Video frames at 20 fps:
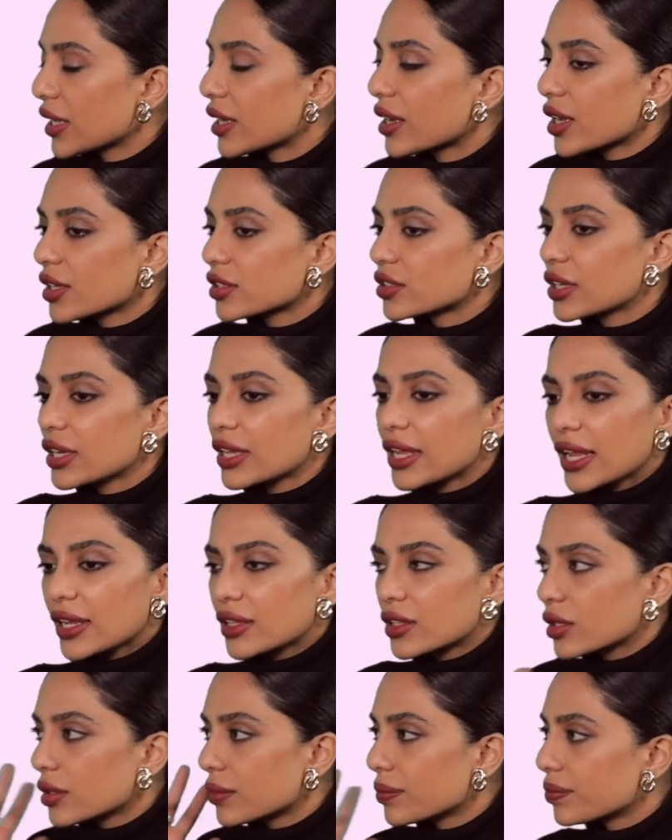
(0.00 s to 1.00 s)
they can't really
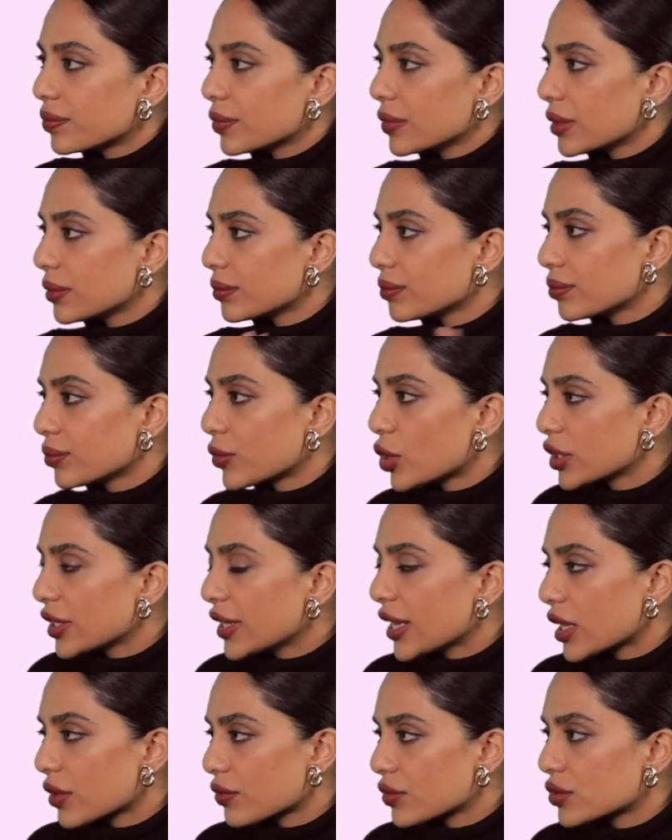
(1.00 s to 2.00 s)
get the
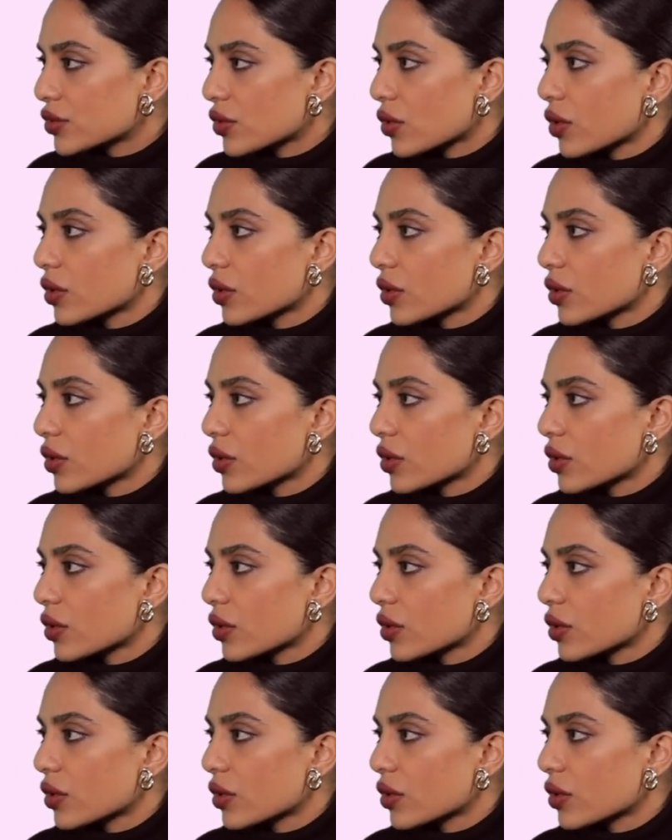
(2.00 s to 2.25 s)
body language